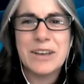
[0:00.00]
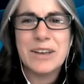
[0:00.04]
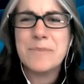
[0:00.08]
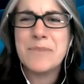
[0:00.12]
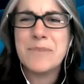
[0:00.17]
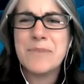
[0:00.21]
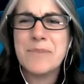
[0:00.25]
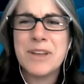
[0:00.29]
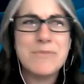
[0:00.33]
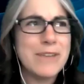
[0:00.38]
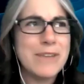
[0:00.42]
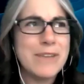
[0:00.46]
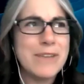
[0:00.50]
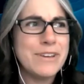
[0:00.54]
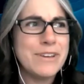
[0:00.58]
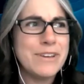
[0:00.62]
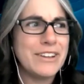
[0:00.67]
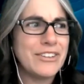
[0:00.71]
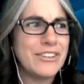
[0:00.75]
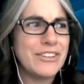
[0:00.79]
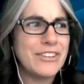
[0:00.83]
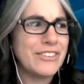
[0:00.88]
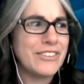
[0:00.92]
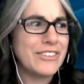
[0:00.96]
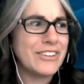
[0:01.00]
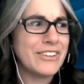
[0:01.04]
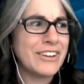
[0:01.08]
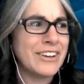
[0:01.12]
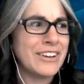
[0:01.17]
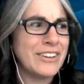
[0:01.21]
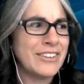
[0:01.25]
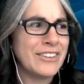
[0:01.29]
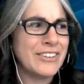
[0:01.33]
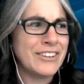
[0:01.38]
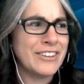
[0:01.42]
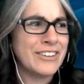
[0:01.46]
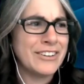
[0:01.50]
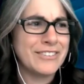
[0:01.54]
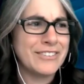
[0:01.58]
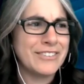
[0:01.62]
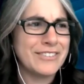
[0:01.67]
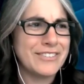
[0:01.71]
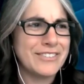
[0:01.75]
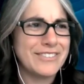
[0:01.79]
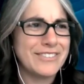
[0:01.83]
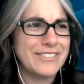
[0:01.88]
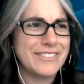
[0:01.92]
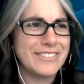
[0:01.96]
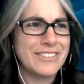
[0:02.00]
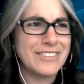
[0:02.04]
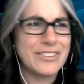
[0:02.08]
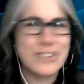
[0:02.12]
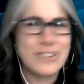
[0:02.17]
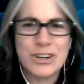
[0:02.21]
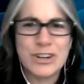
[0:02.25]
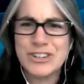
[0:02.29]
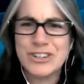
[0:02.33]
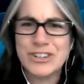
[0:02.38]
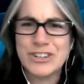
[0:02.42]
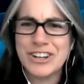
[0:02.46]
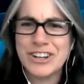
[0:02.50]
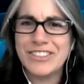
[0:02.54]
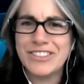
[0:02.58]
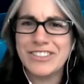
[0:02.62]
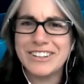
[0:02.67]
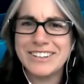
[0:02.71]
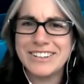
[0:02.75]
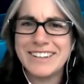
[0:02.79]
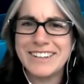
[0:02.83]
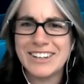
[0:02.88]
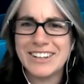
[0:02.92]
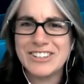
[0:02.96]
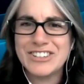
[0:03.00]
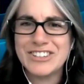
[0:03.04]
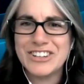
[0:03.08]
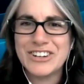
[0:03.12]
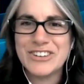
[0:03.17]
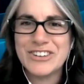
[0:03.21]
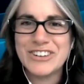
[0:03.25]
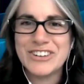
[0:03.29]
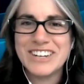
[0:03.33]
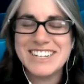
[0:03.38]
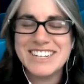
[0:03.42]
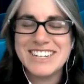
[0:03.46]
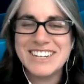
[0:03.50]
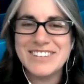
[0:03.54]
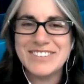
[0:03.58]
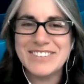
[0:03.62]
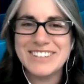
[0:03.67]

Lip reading: And maybe it's because of Star Trek, The Next Generation.